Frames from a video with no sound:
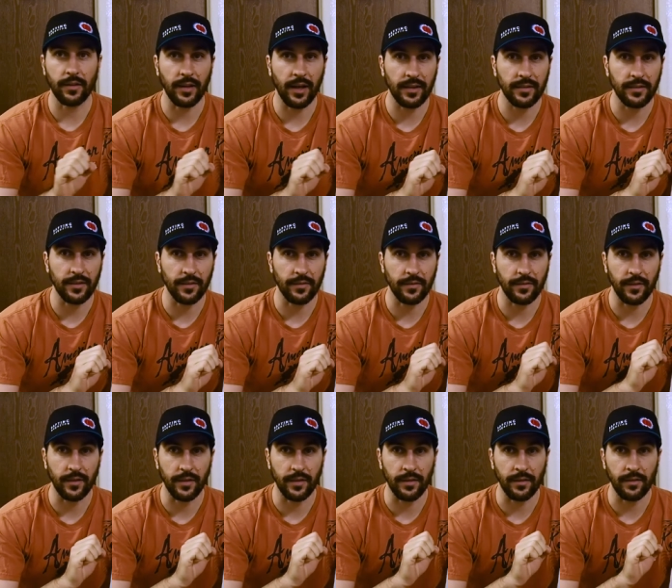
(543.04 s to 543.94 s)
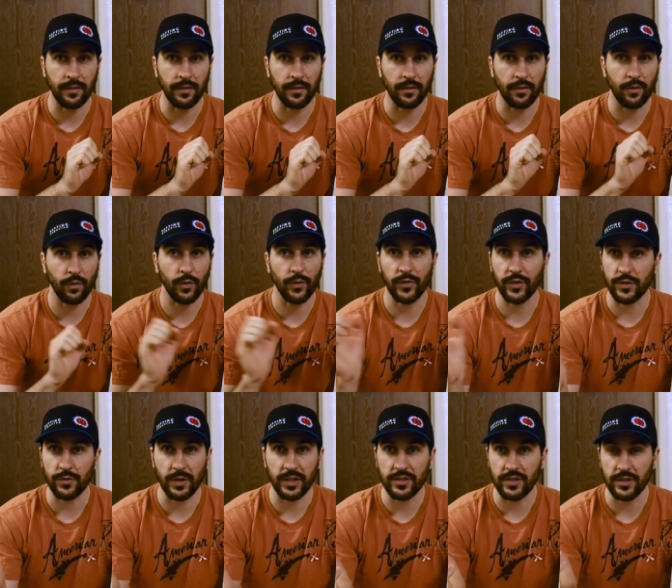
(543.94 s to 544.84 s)
and not just the whole
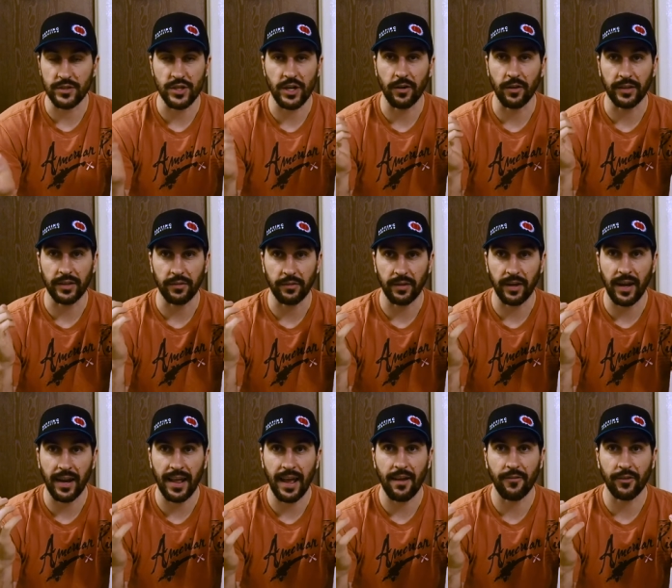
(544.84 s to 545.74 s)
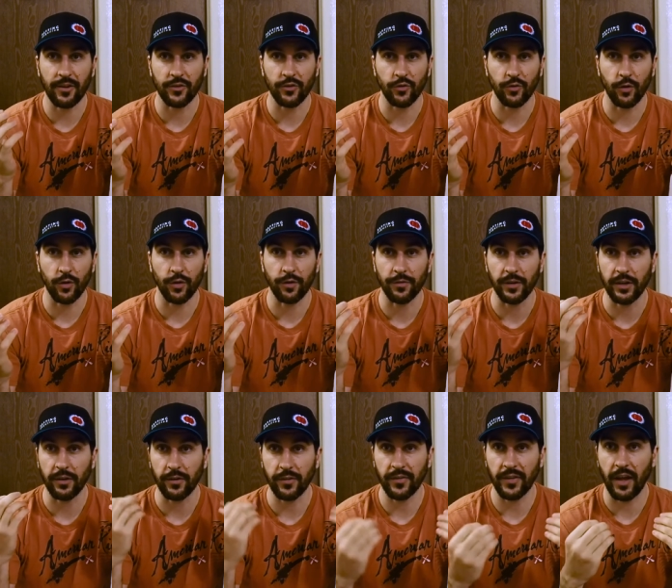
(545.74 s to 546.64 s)
situation in general. You've got to have control over
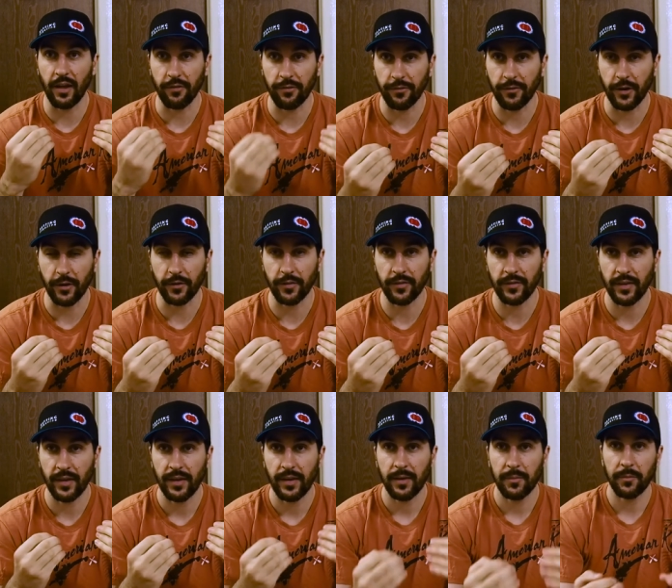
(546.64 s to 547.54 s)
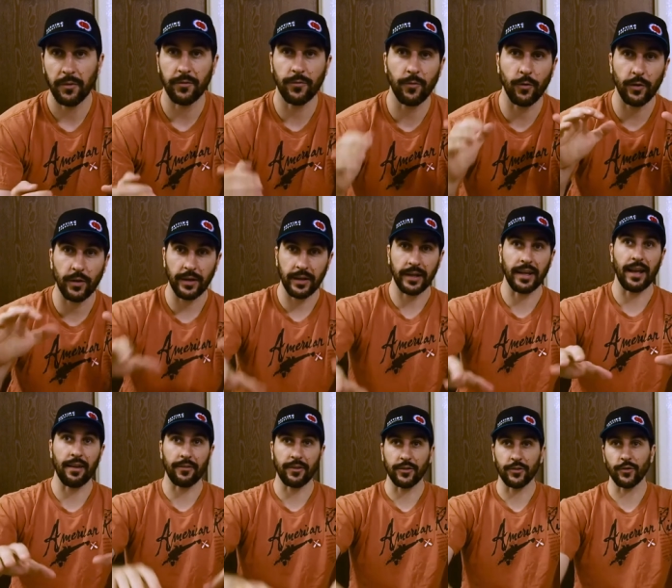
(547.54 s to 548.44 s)
yourself first before you can
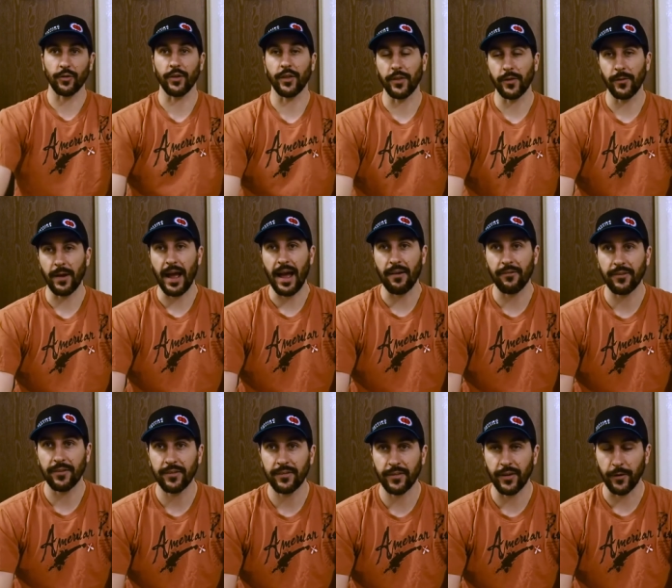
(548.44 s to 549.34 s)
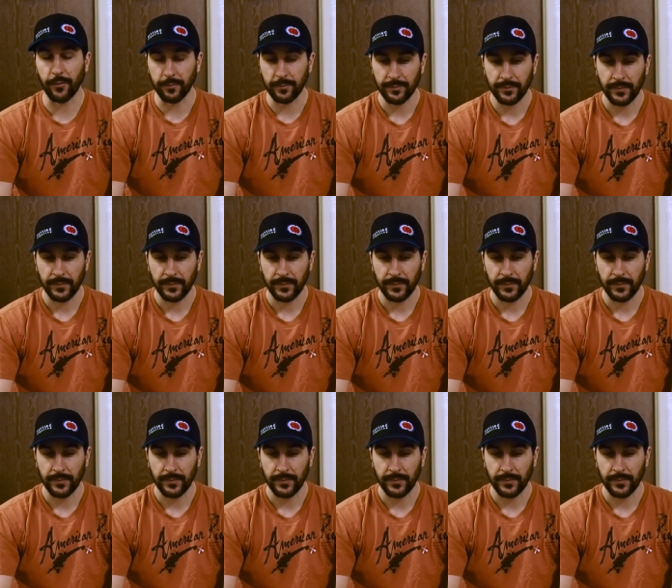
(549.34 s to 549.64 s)
have control of the raft. So